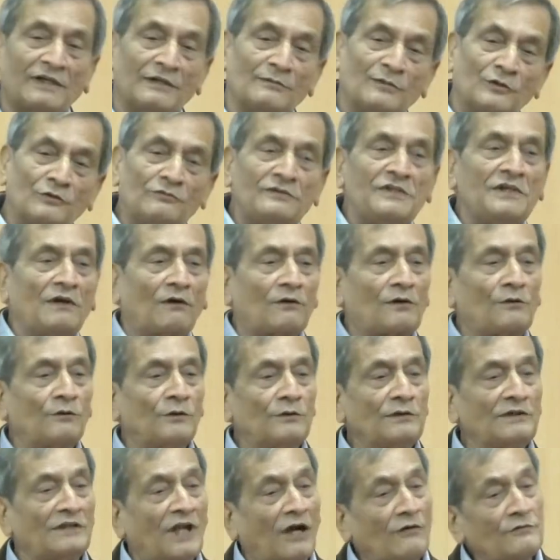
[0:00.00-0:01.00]
have removed your
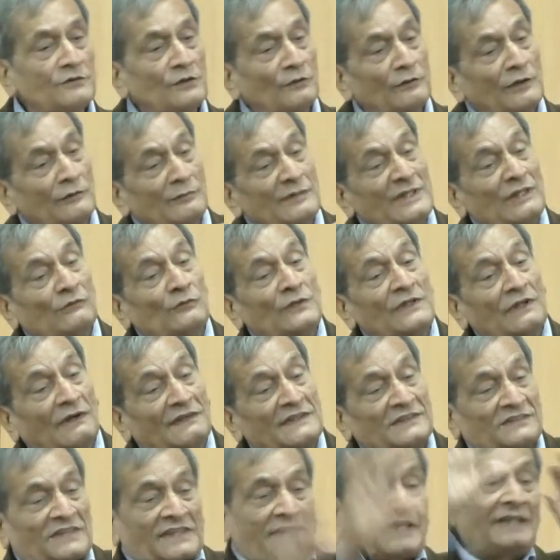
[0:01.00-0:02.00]
clothes, now you remove
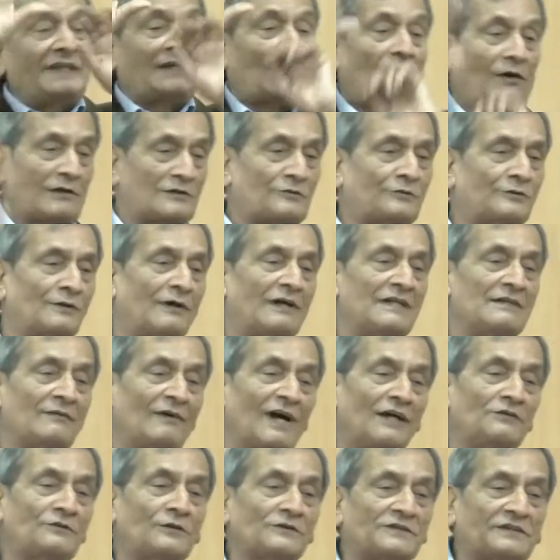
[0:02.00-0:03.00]
your skin also. I
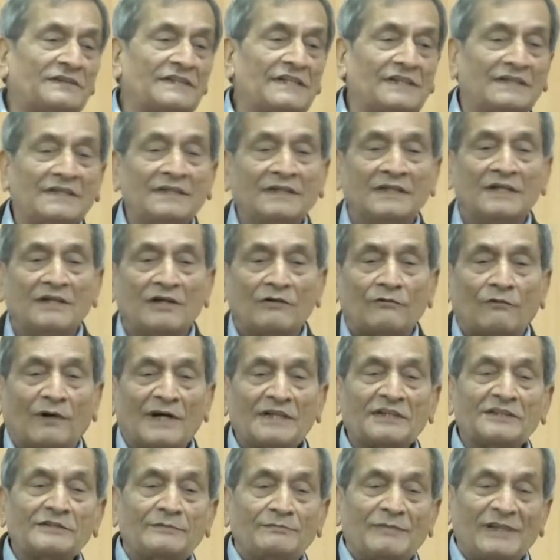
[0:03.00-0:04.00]
want to see
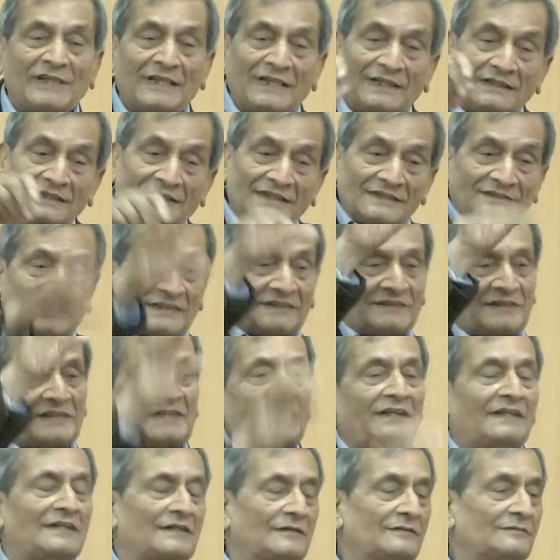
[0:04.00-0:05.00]
what is beneath this
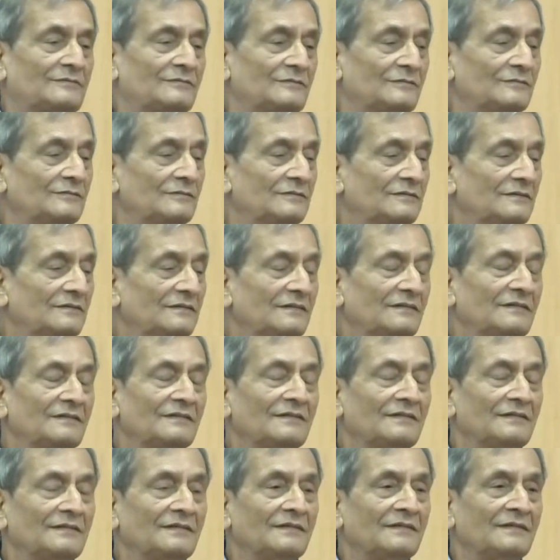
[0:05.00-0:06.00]
skin."
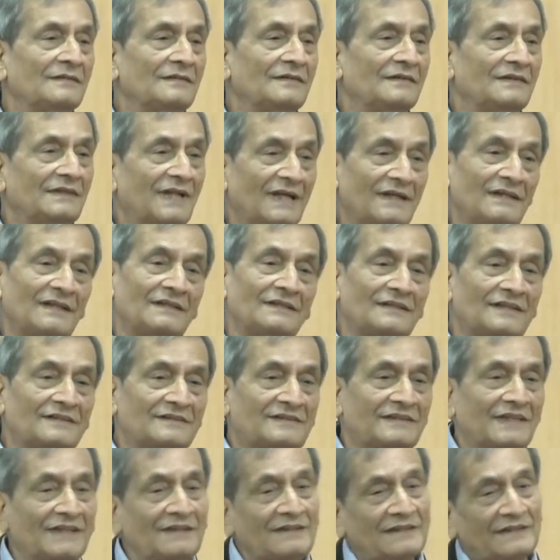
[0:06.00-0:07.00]
Then
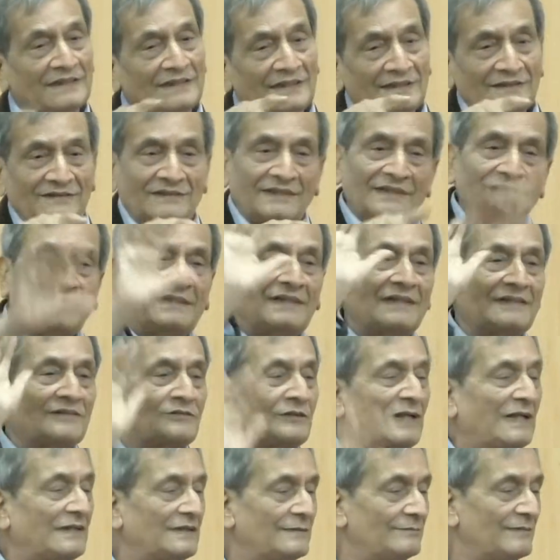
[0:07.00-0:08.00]
Indra says, he is the
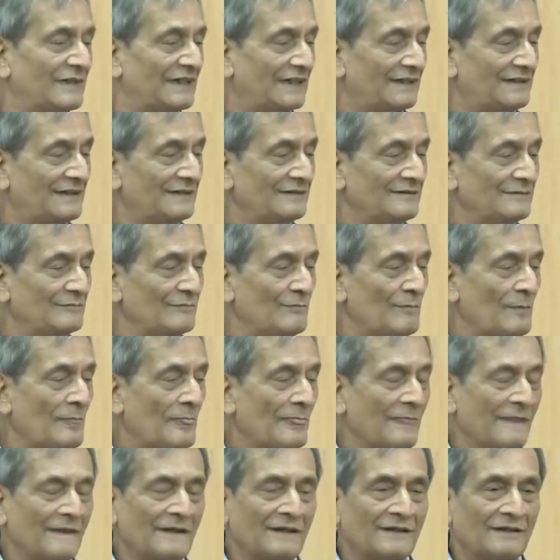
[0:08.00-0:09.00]
real celibate,
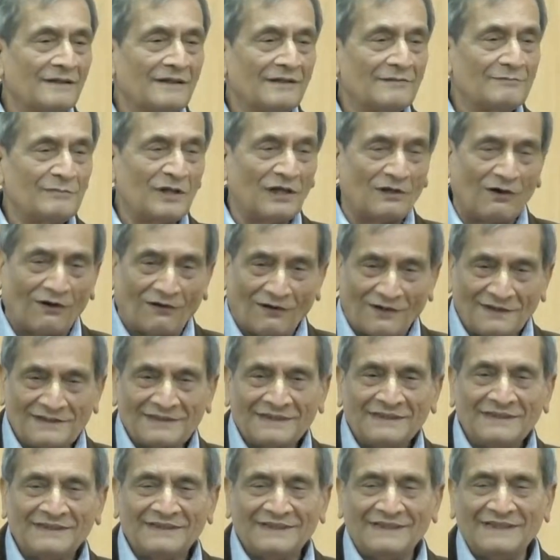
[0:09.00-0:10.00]

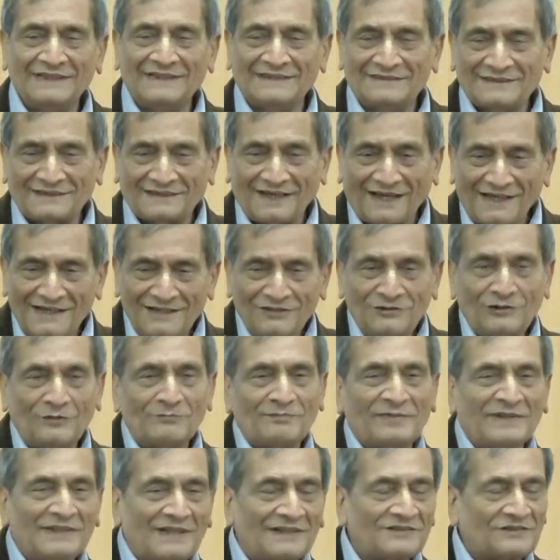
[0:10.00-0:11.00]
because he is trying
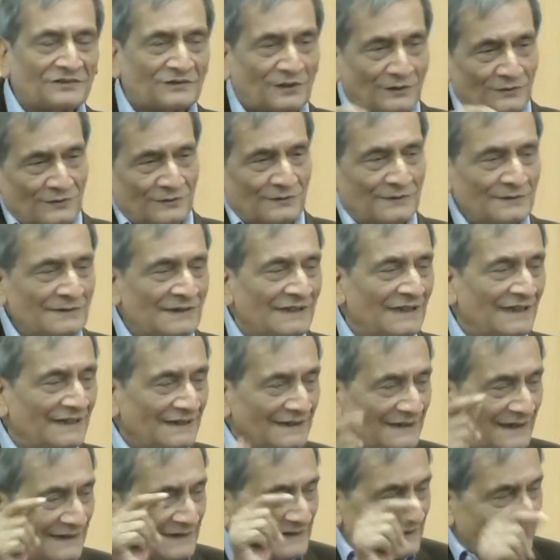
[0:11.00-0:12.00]
to pierce through
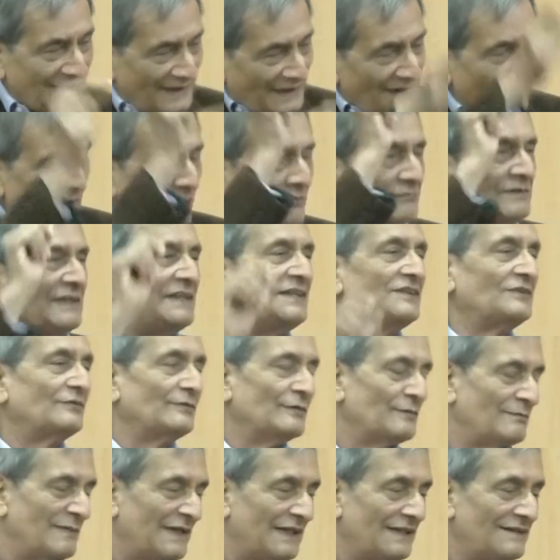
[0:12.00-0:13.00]
the skin of
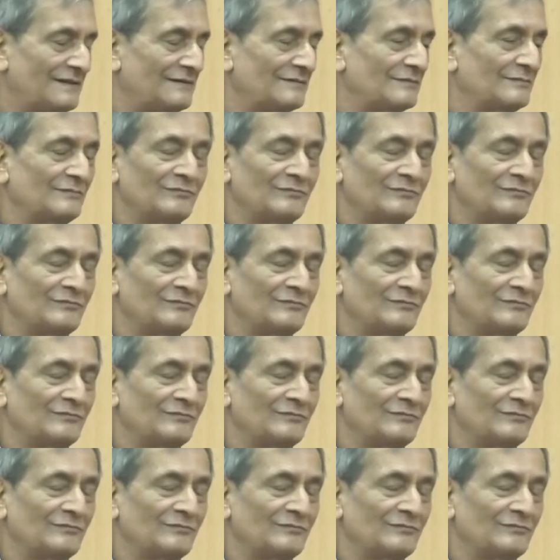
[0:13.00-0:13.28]
these women.